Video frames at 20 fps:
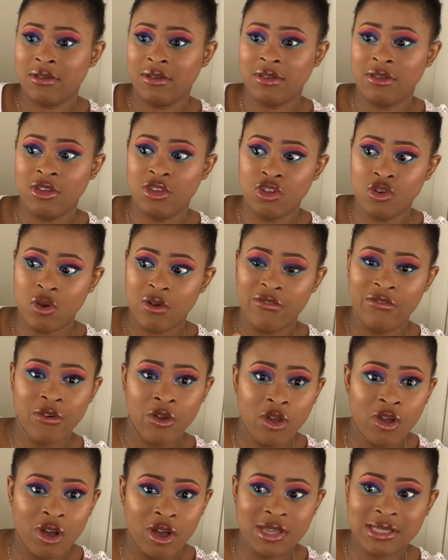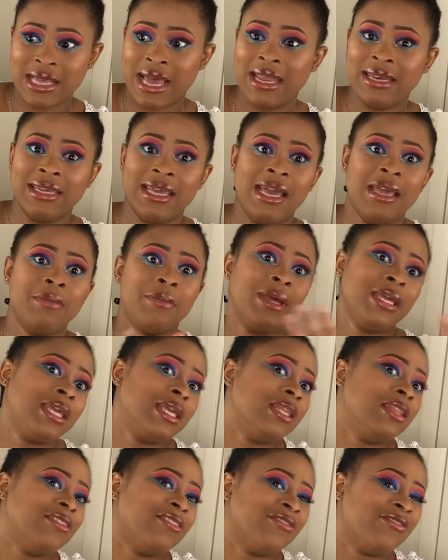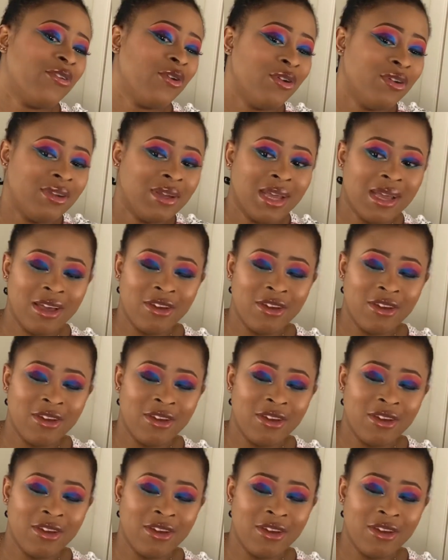you know, focus, and then making the phone